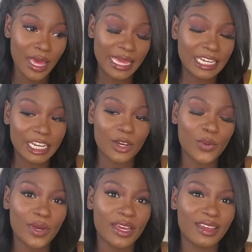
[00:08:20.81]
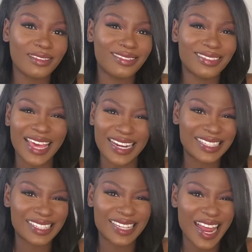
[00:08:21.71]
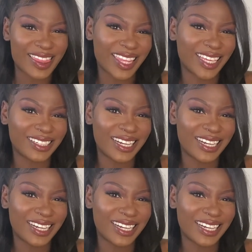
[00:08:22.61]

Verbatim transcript: and deal with, that is nothing.